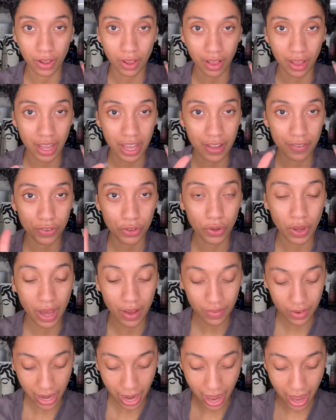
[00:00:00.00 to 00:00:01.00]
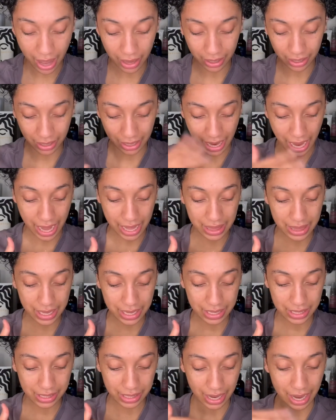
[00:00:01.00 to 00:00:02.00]
If you have not gotten this,
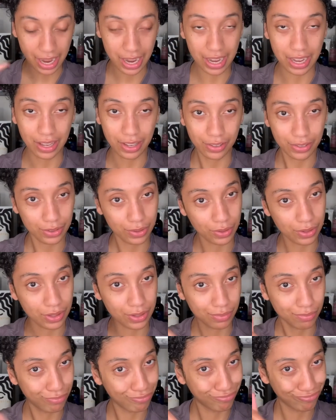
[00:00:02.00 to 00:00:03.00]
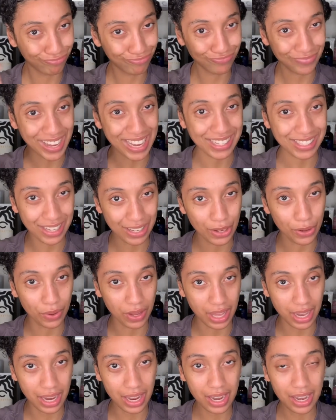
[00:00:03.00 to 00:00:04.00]
I I say go get
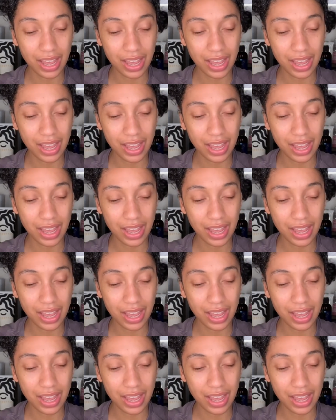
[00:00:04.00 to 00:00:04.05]
it.